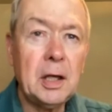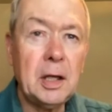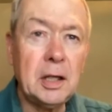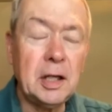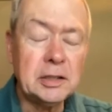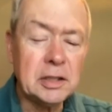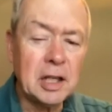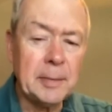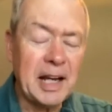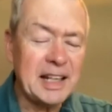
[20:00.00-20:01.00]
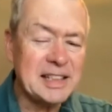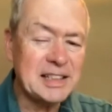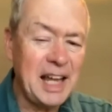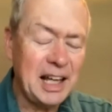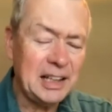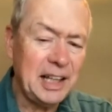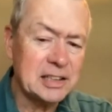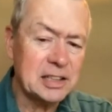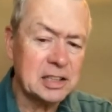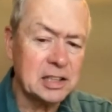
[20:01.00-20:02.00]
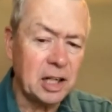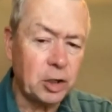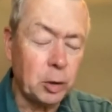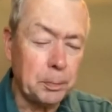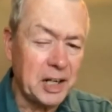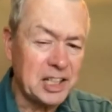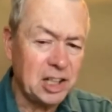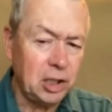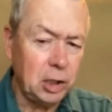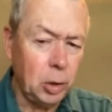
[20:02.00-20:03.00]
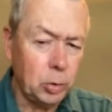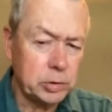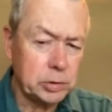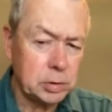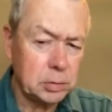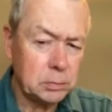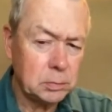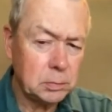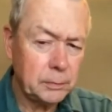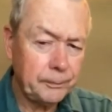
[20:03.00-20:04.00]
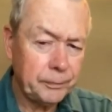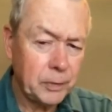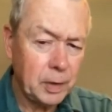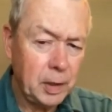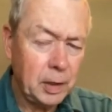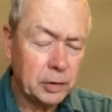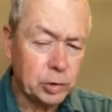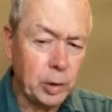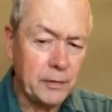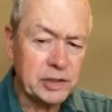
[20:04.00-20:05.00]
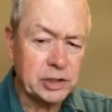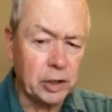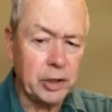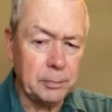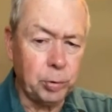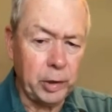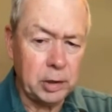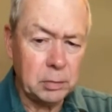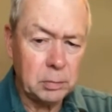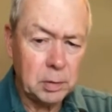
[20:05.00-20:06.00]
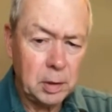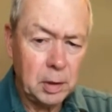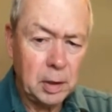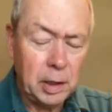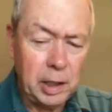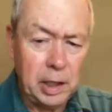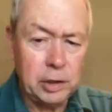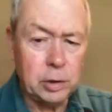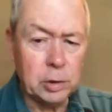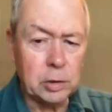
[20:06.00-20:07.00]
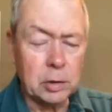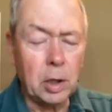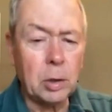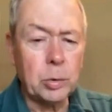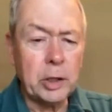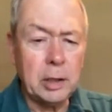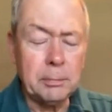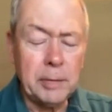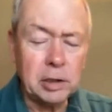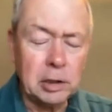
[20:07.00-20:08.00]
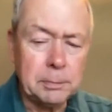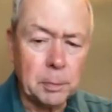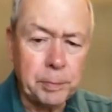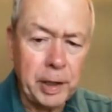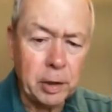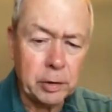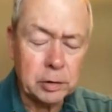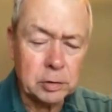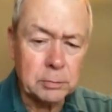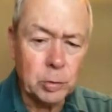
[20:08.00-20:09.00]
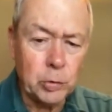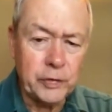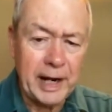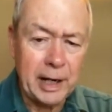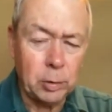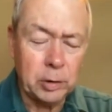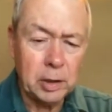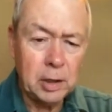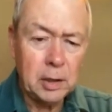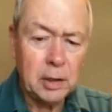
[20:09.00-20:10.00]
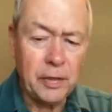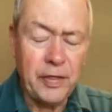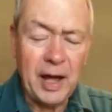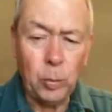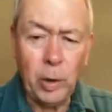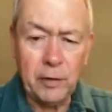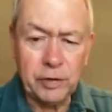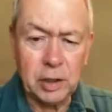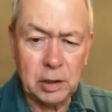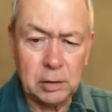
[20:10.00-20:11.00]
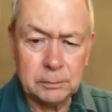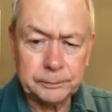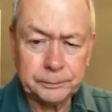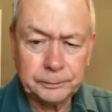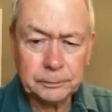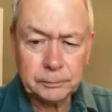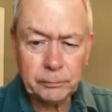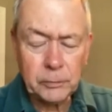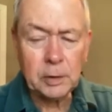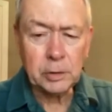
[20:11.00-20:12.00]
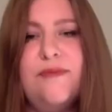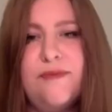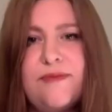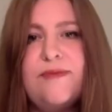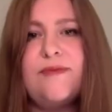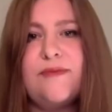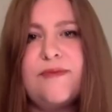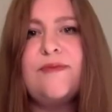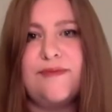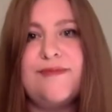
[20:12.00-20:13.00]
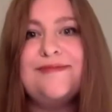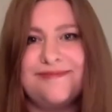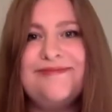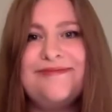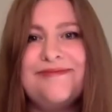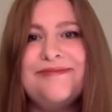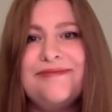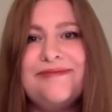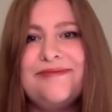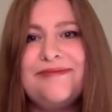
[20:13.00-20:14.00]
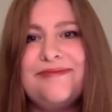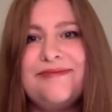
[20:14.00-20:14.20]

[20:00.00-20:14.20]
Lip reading: it doesn't come out exactly as a scenario, but it's close. So you have a starting point and you're already mentally prepared to move down that way of thinking. So scenario is that way.